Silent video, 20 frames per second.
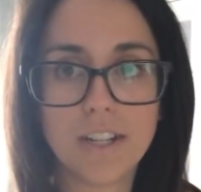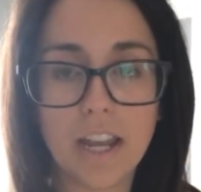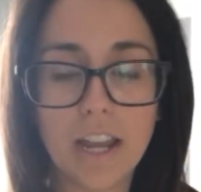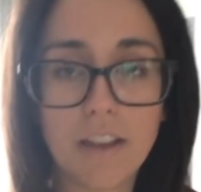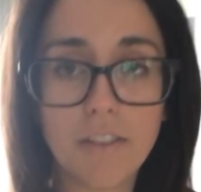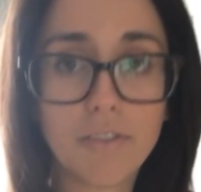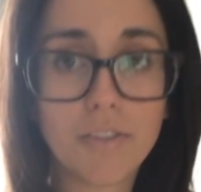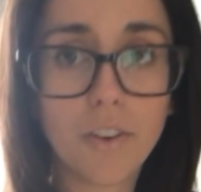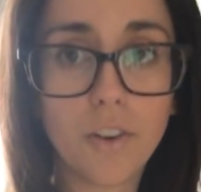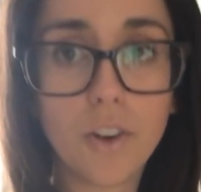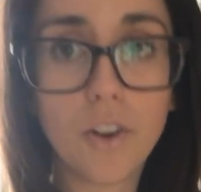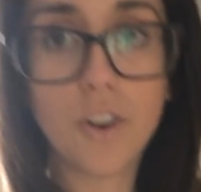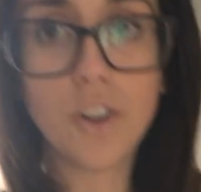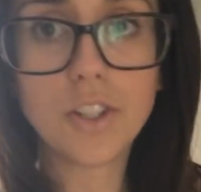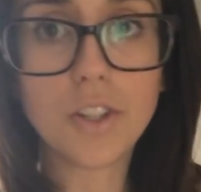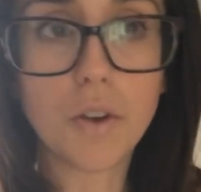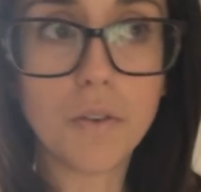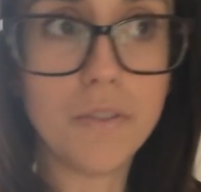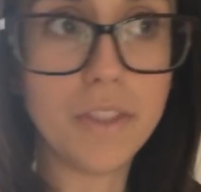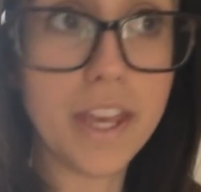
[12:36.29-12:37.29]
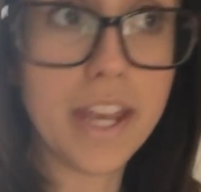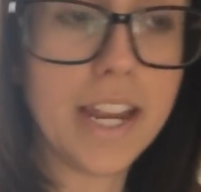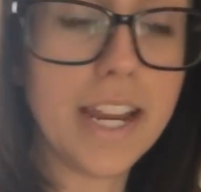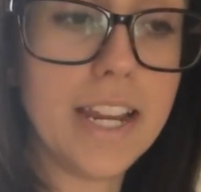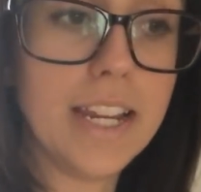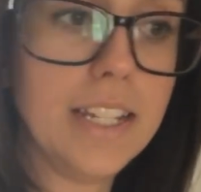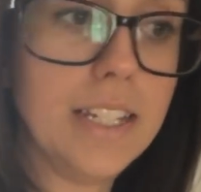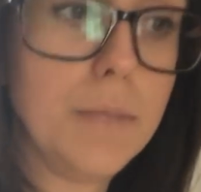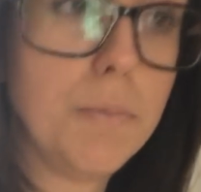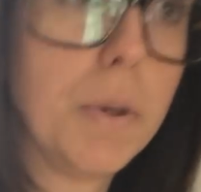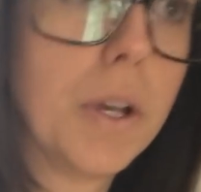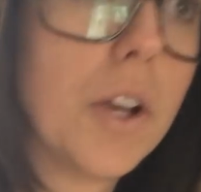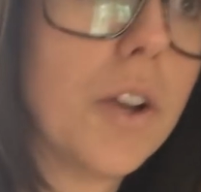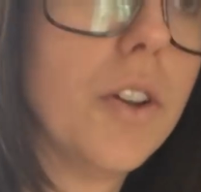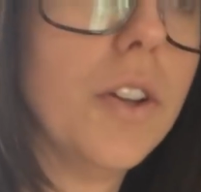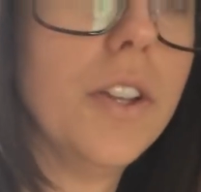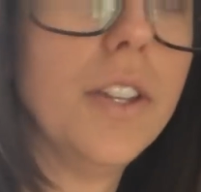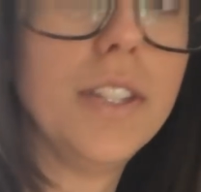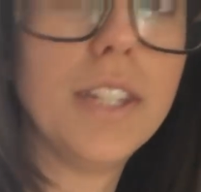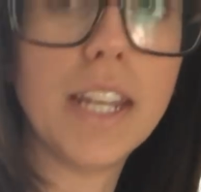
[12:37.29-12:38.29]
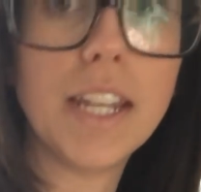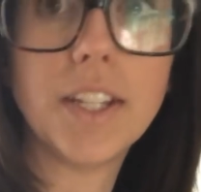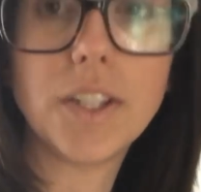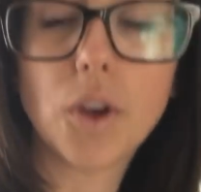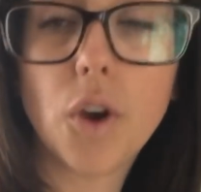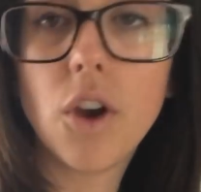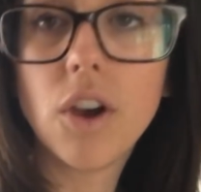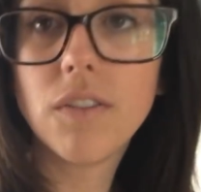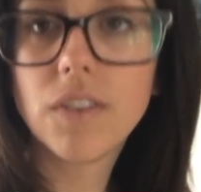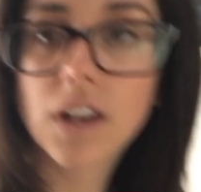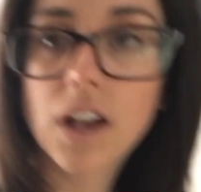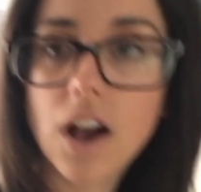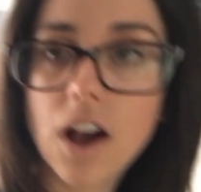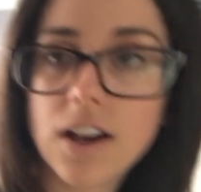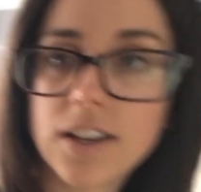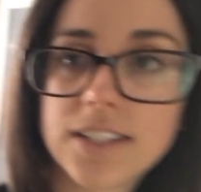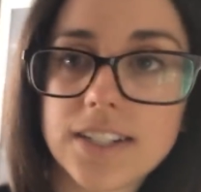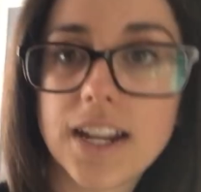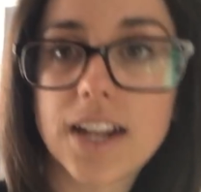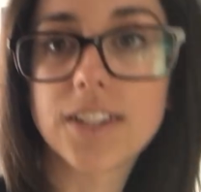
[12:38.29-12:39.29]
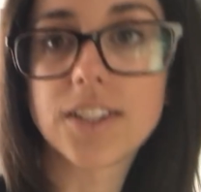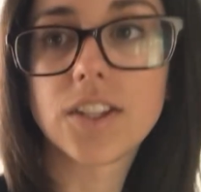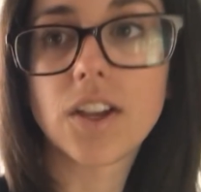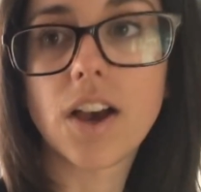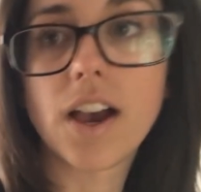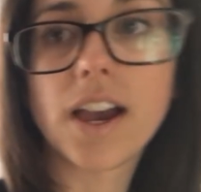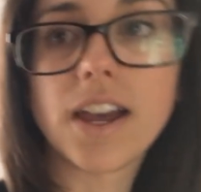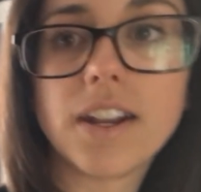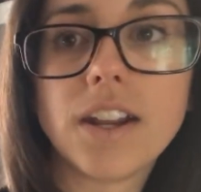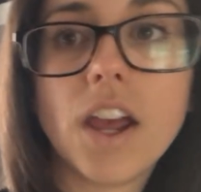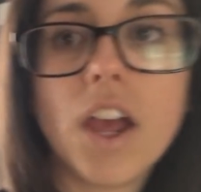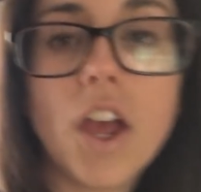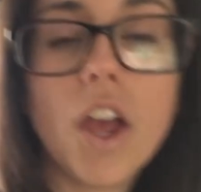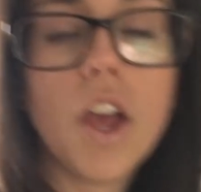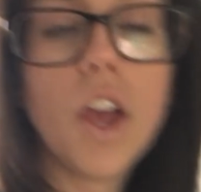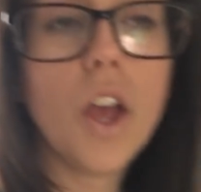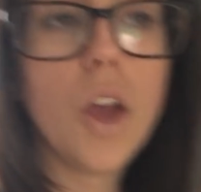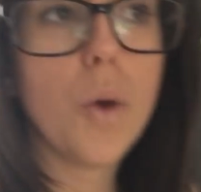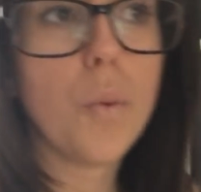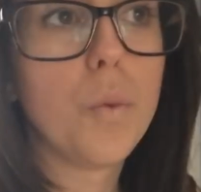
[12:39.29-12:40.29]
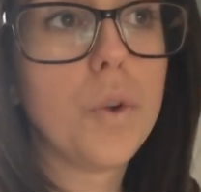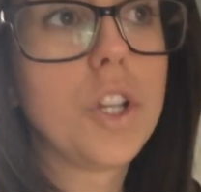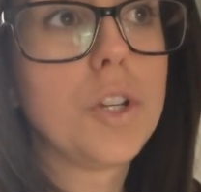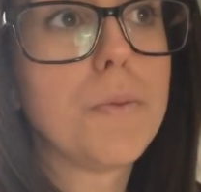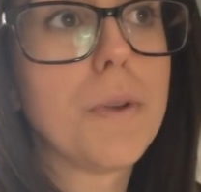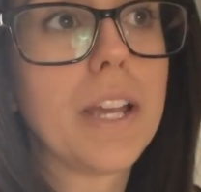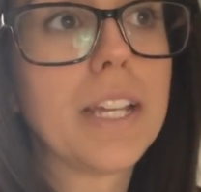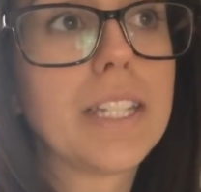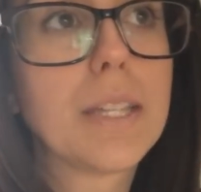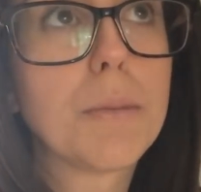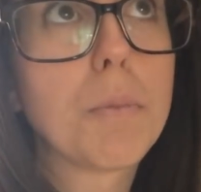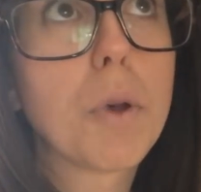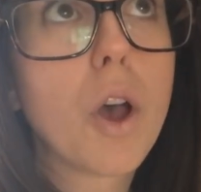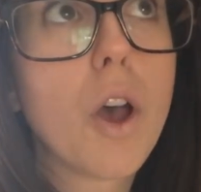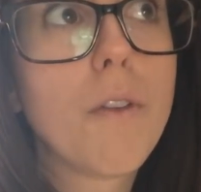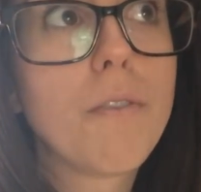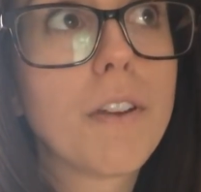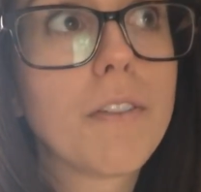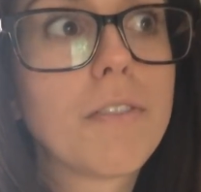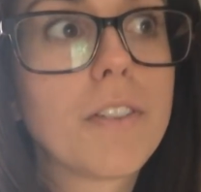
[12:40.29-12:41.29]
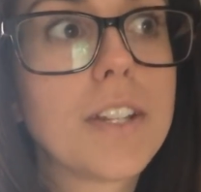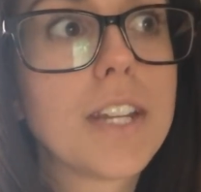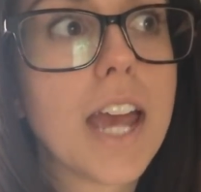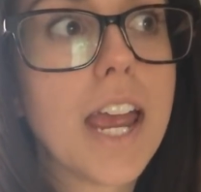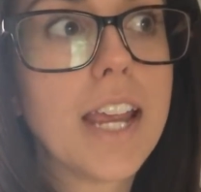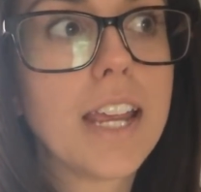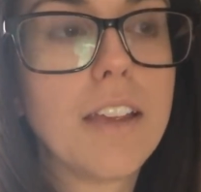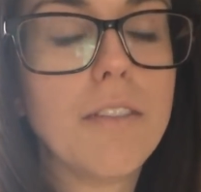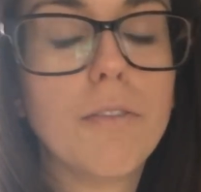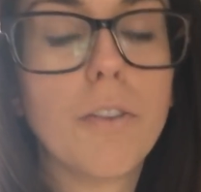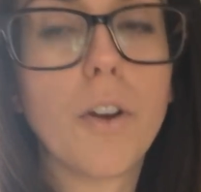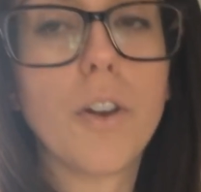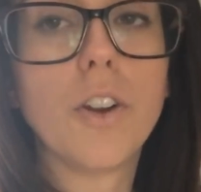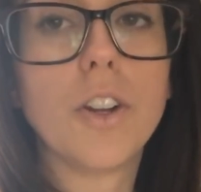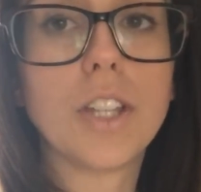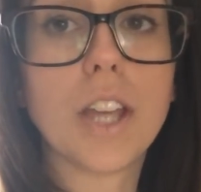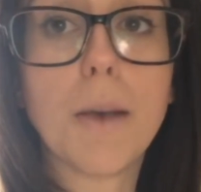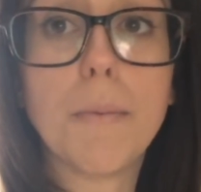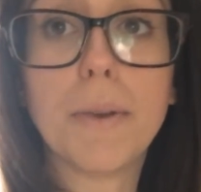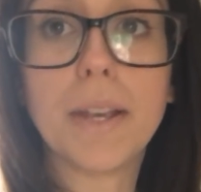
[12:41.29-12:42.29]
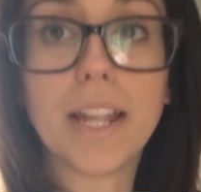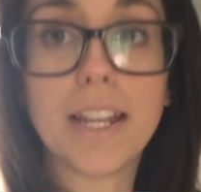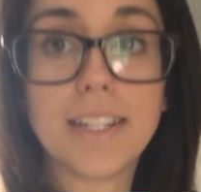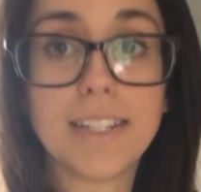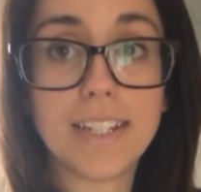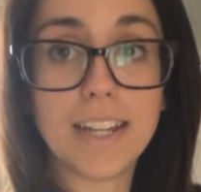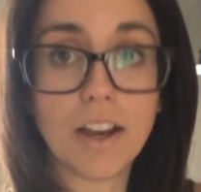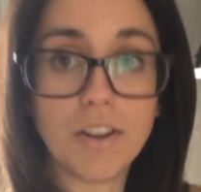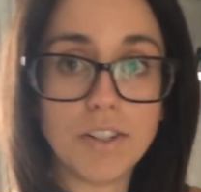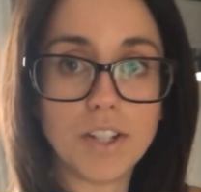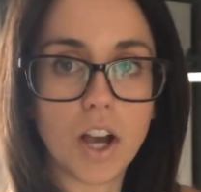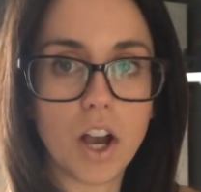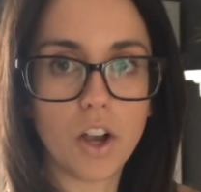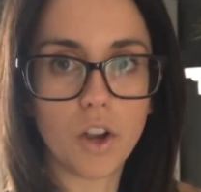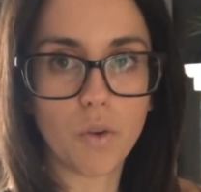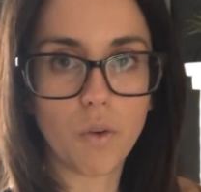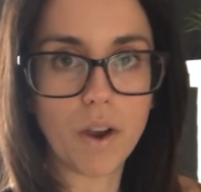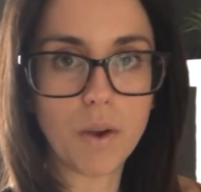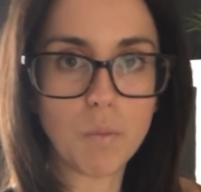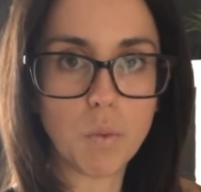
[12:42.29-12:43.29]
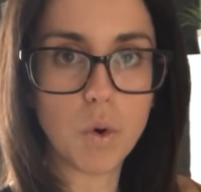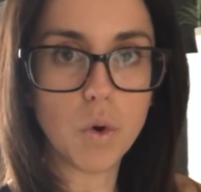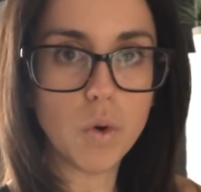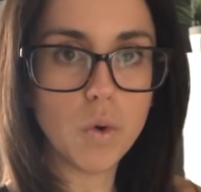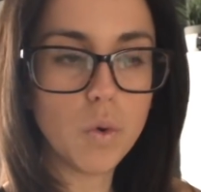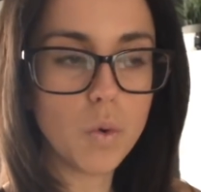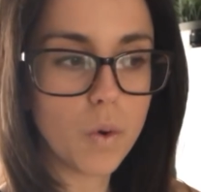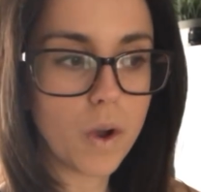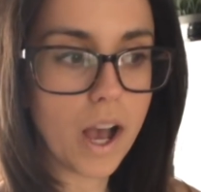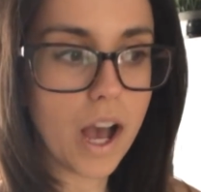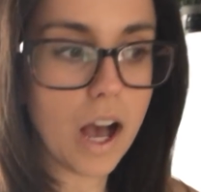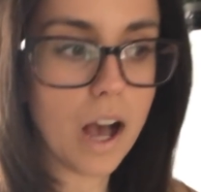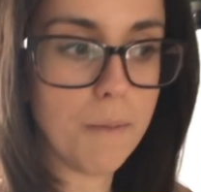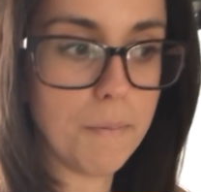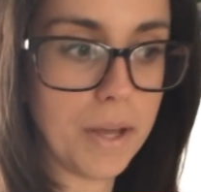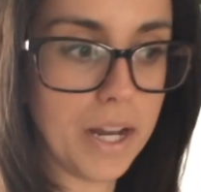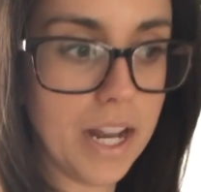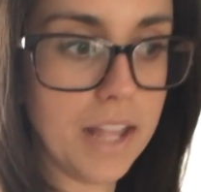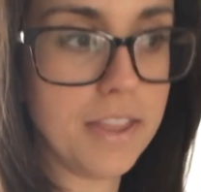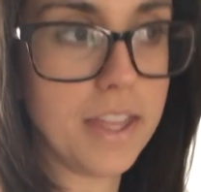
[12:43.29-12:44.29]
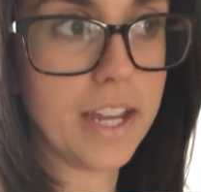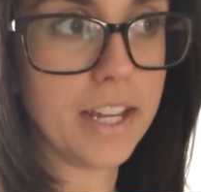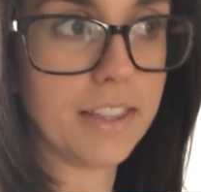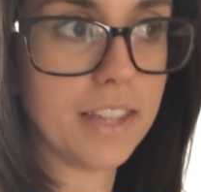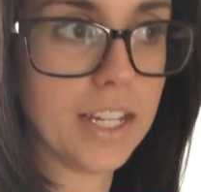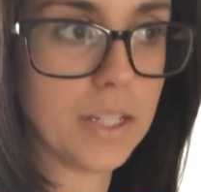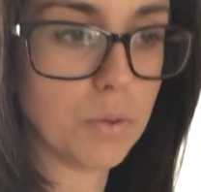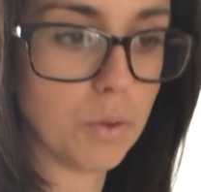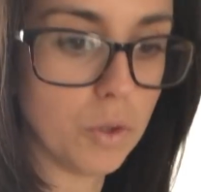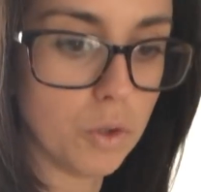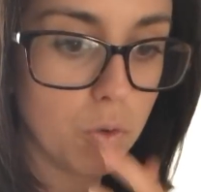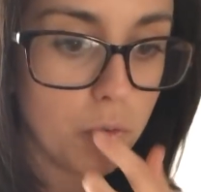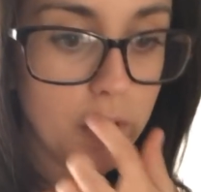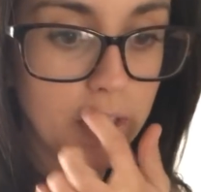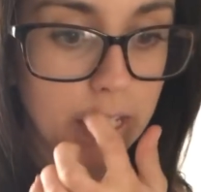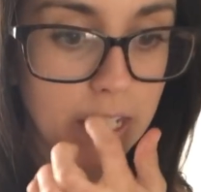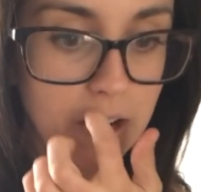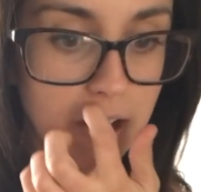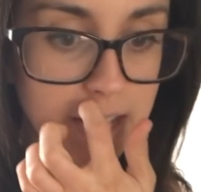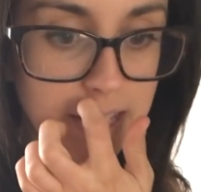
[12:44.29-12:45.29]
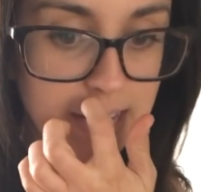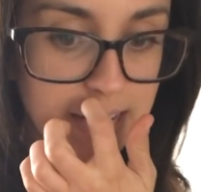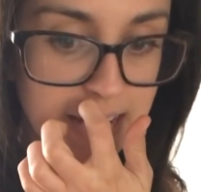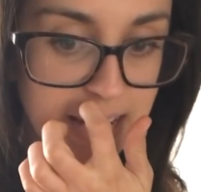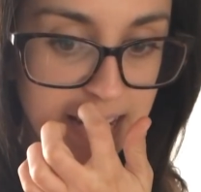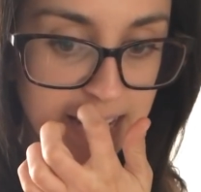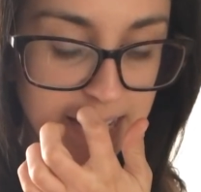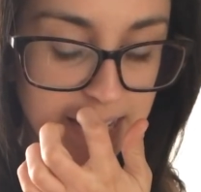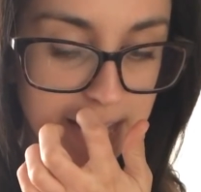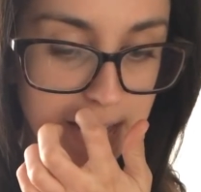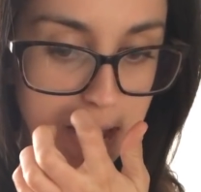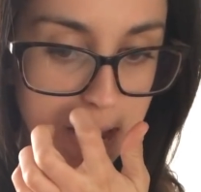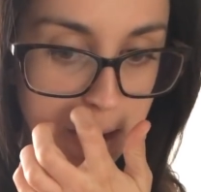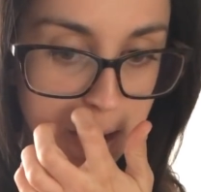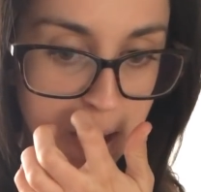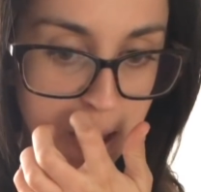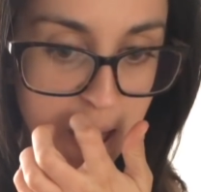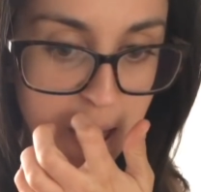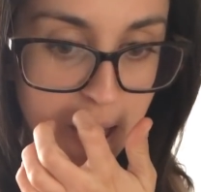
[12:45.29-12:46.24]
take photos of these because it's overcast outside, which makes it perfect for taking photos up against our dark grey wall. Um, and I think these will look really nice against that.